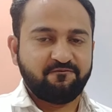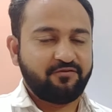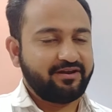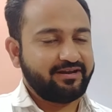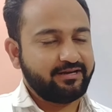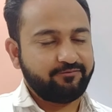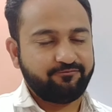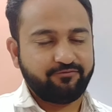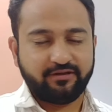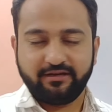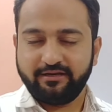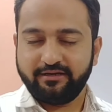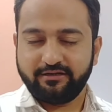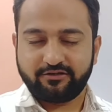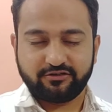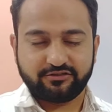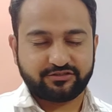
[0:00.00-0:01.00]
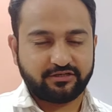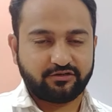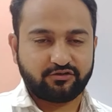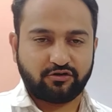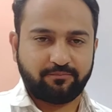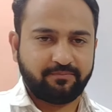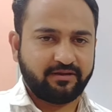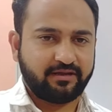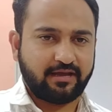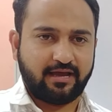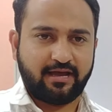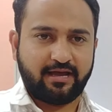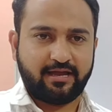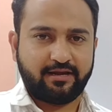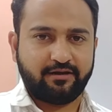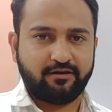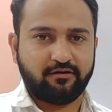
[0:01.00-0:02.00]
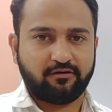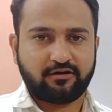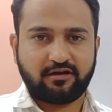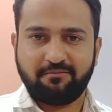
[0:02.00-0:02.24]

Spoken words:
Very interesting topic, and